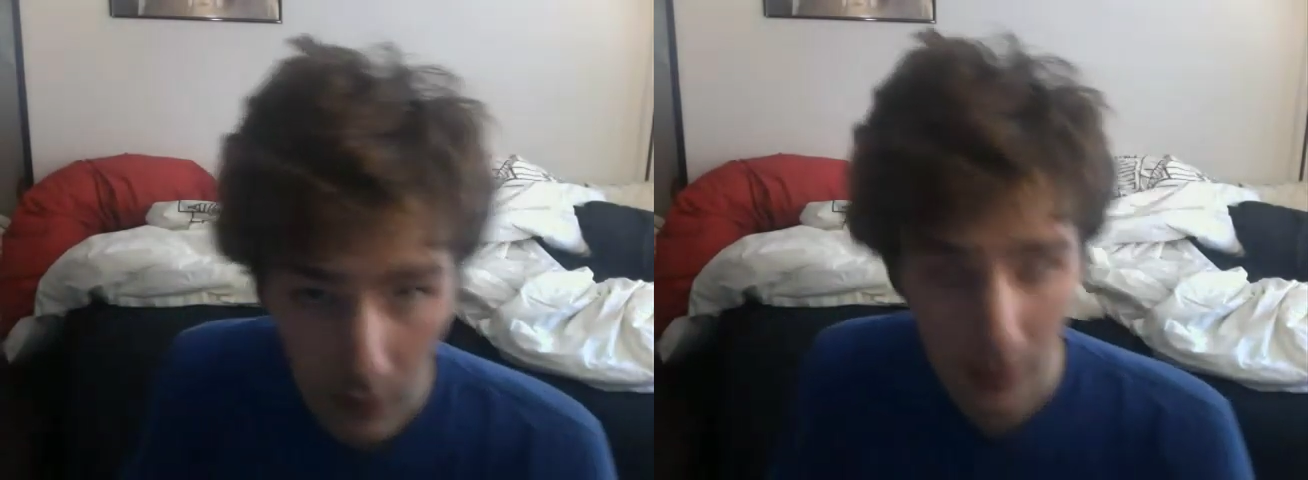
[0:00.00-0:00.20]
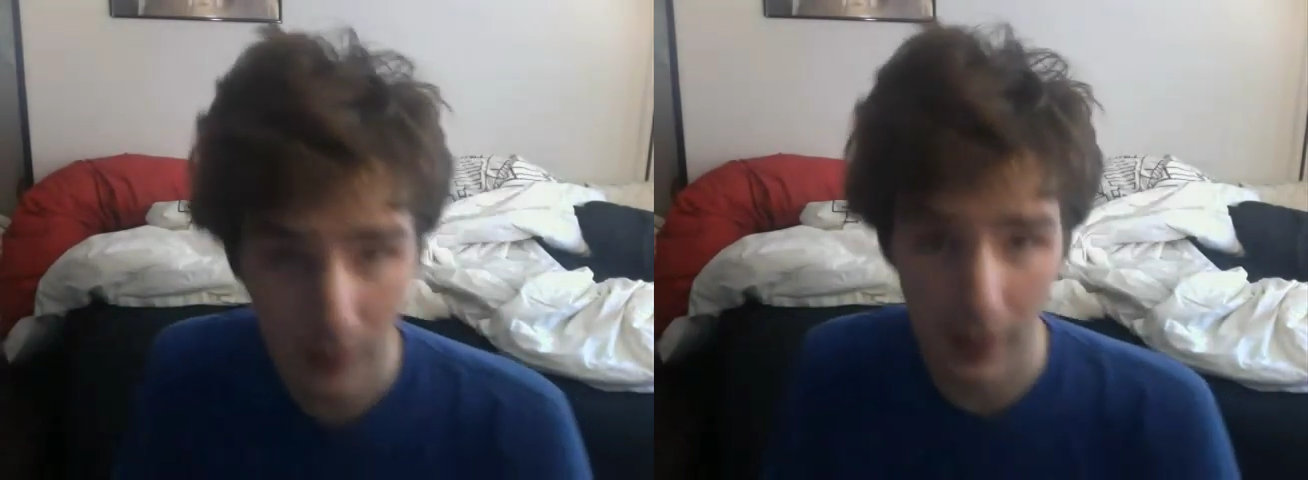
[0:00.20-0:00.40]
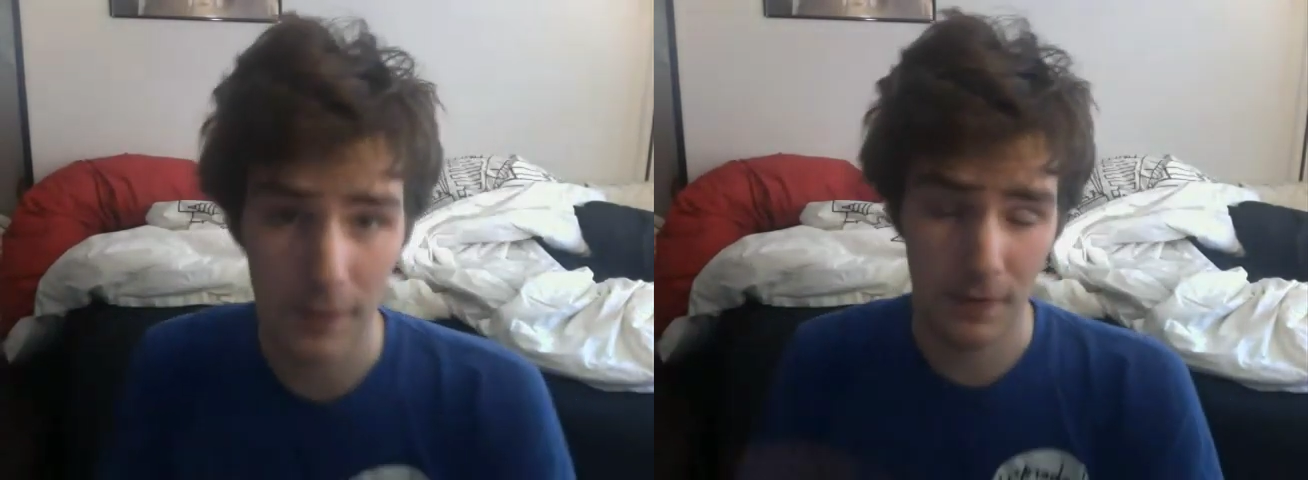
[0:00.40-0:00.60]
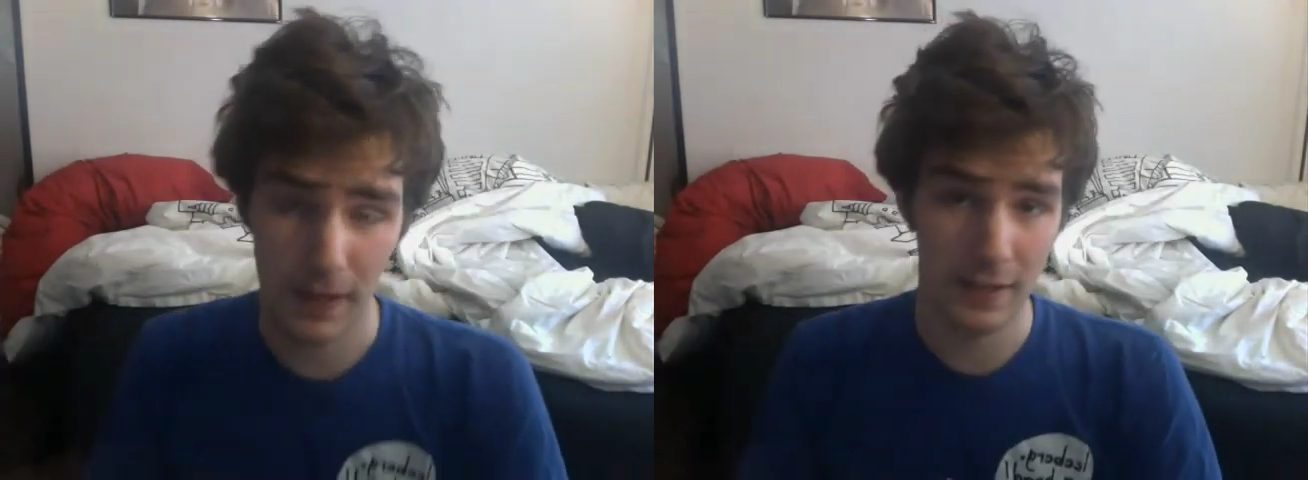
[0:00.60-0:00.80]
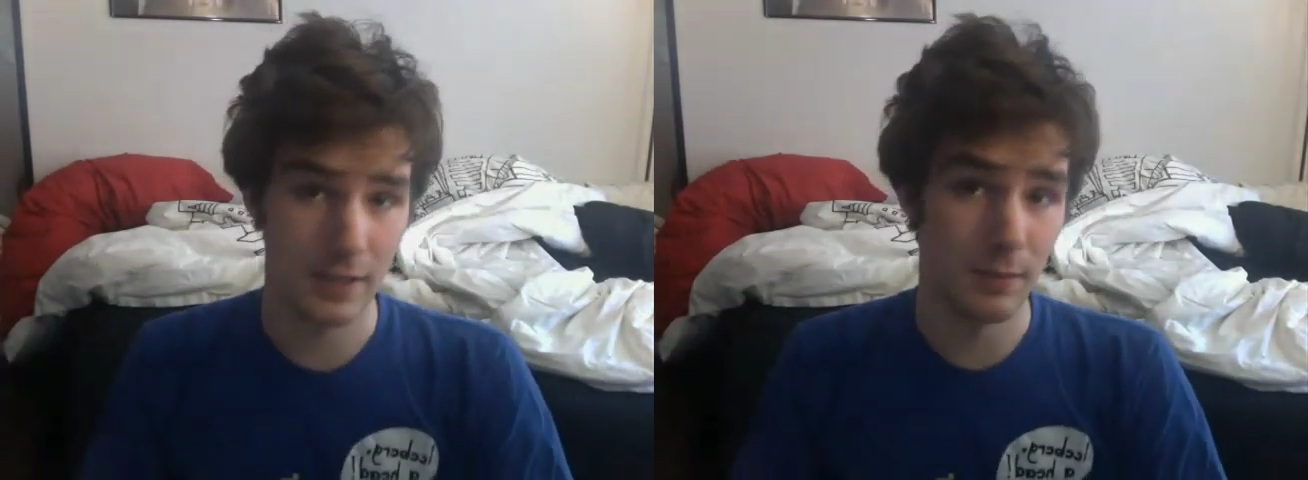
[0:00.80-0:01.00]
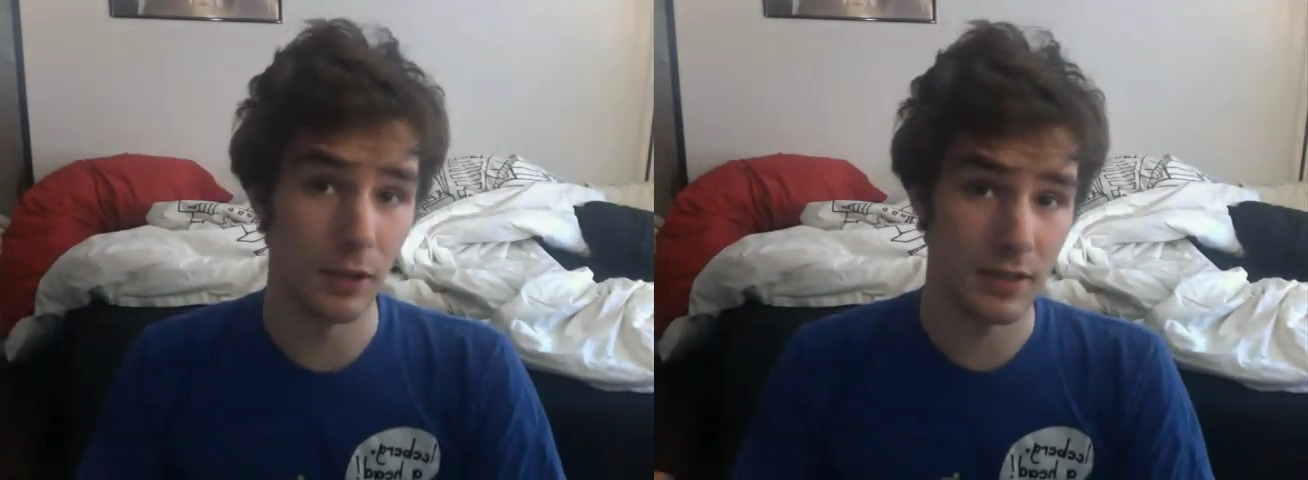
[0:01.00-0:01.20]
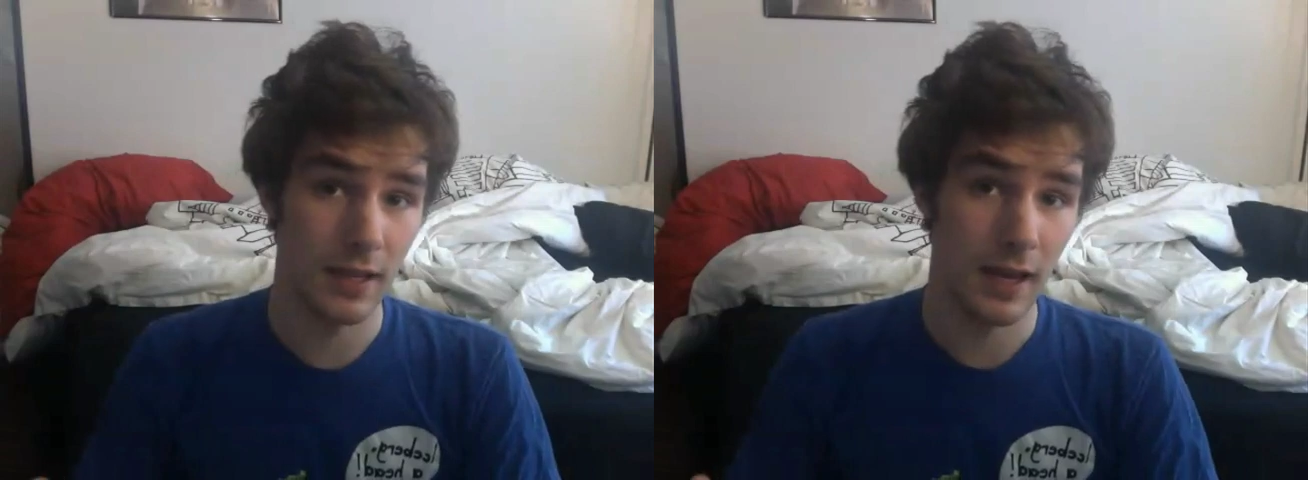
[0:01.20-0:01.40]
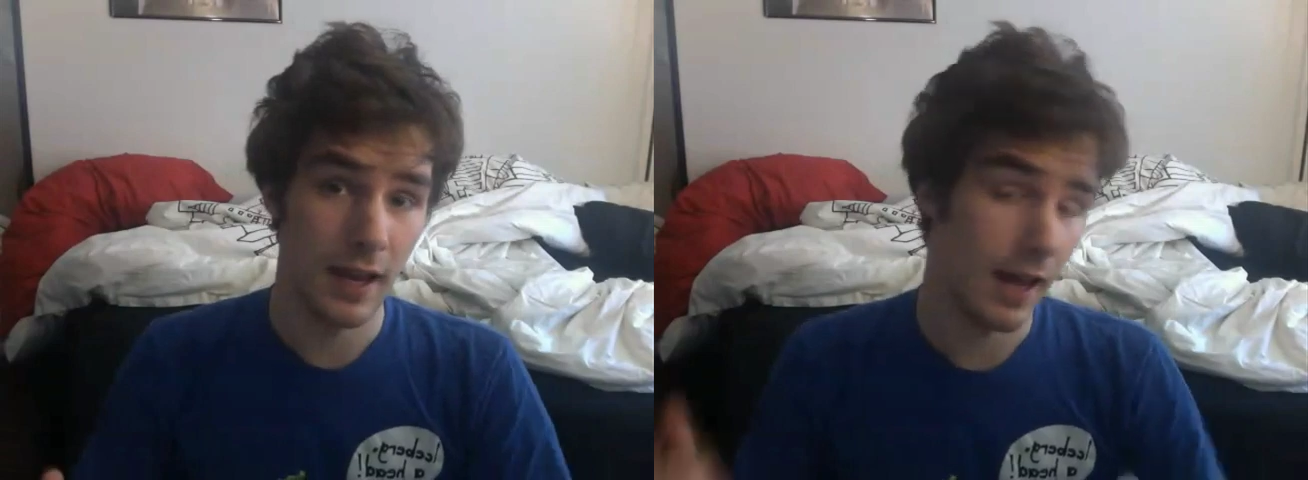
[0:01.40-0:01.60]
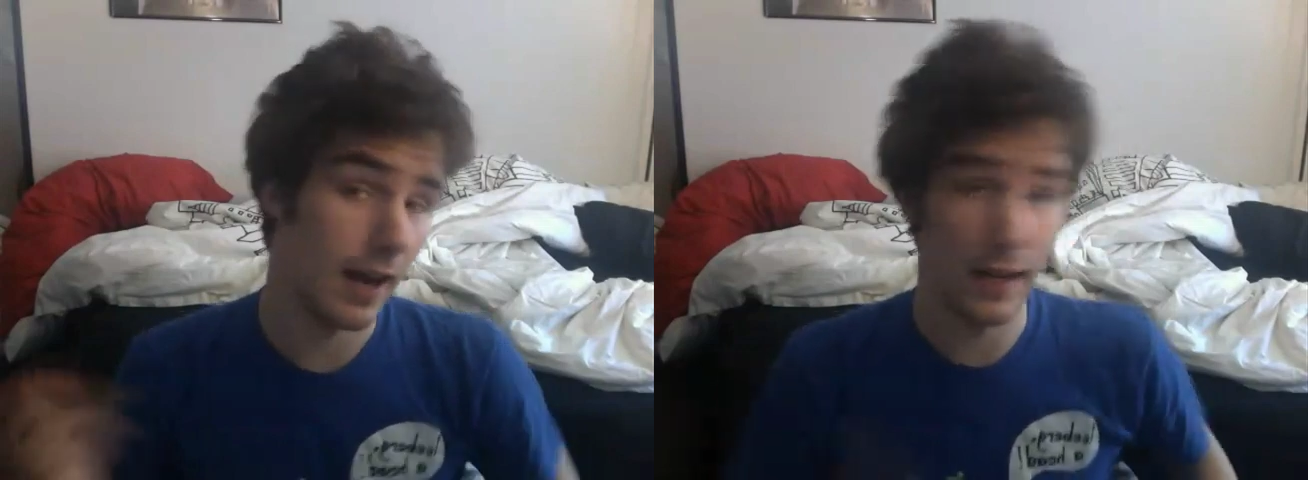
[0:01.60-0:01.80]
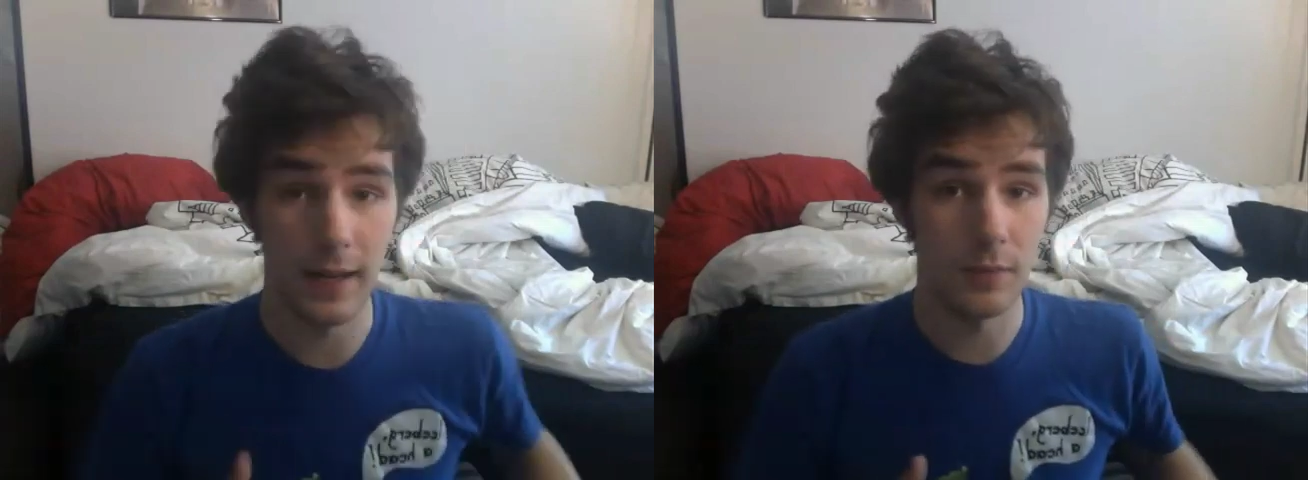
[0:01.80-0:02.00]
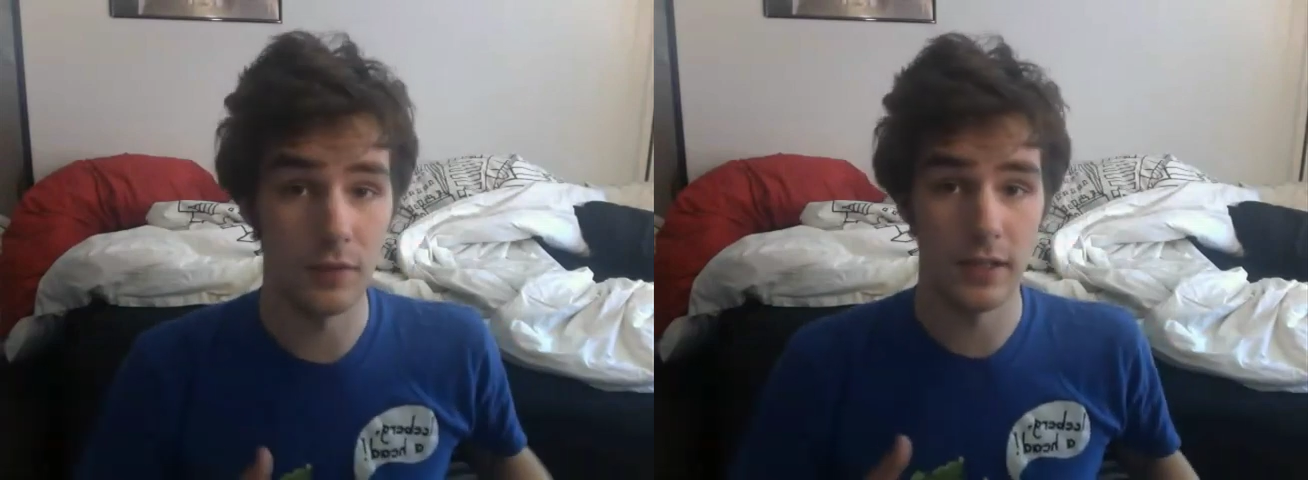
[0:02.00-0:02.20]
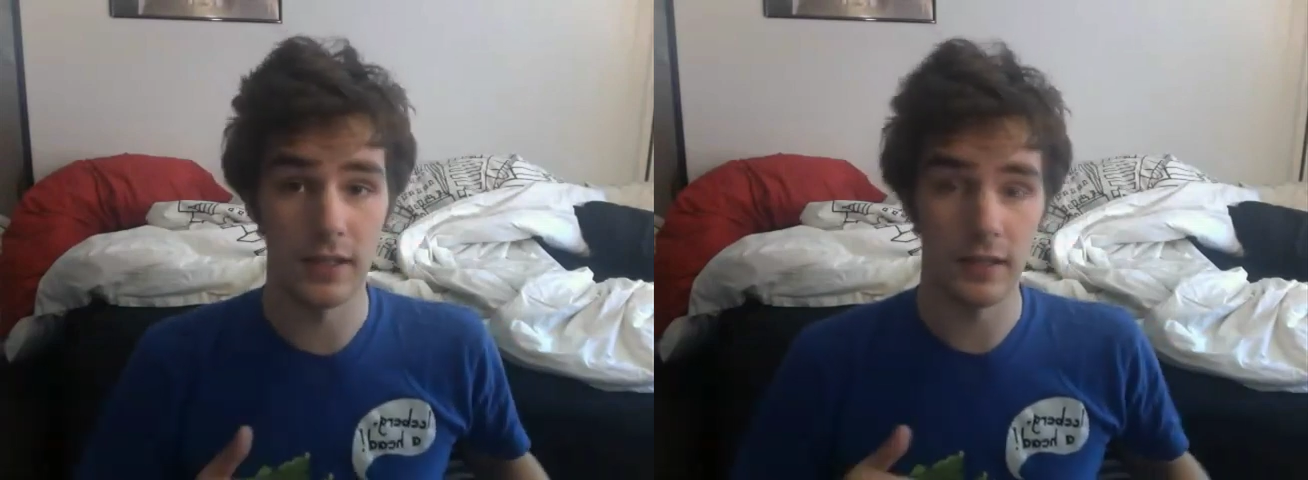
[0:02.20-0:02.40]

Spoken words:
like fantasy books, and I got him to read it,